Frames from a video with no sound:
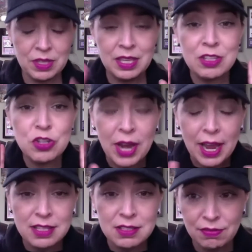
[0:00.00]

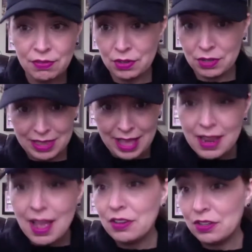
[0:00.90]
transferred
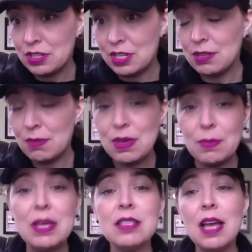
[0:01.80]
that energy to me,
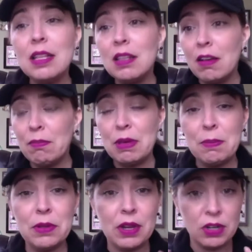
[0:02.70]
because I love
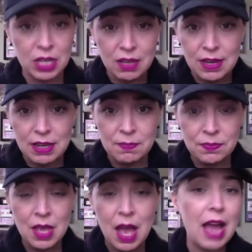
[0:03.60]
people that are giving.
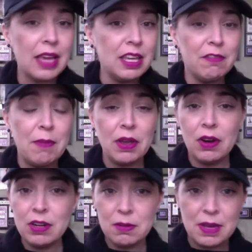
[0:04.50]
I give my
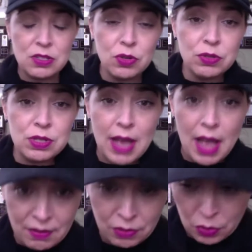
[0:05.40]
heart and my soul to
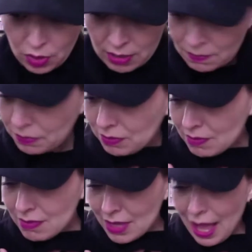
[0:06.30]
everyone.
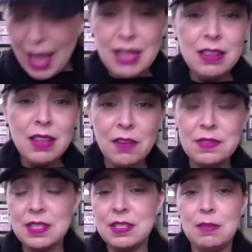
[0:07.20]
I love
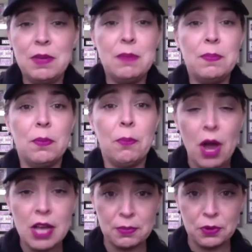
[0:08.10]
to see people
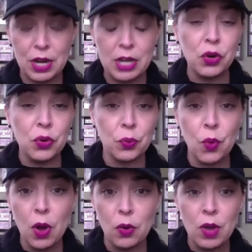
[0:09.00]
prosper and
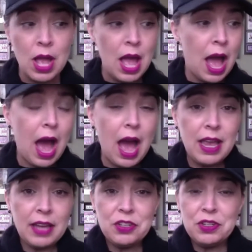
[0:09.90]
grow. I
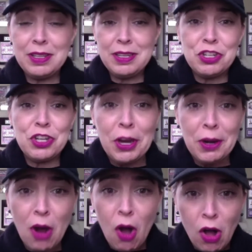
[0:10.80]
actually
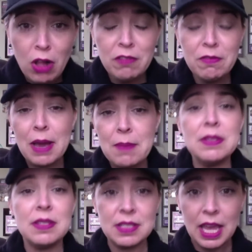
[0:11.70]
share all of my
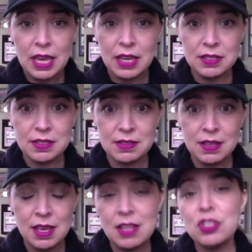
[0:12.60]
mistakes
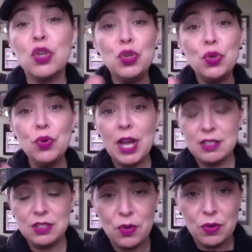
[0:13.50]
so you guys
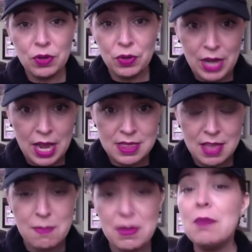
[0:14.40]
don't create
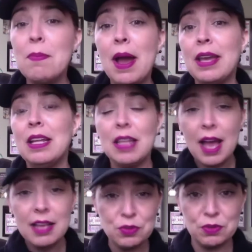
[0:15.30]
them in my
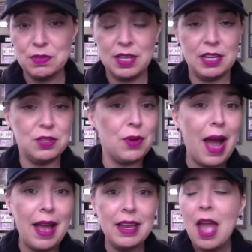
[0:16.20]
classrooms that I do.
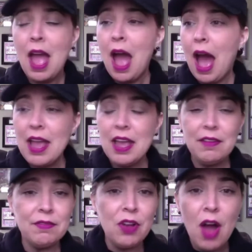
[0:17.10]
I
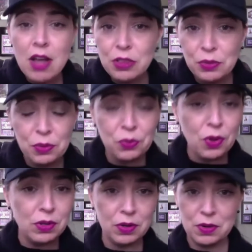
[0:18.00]
have gone through a
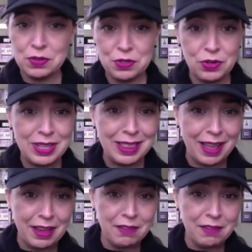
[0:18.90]
roller coaster in life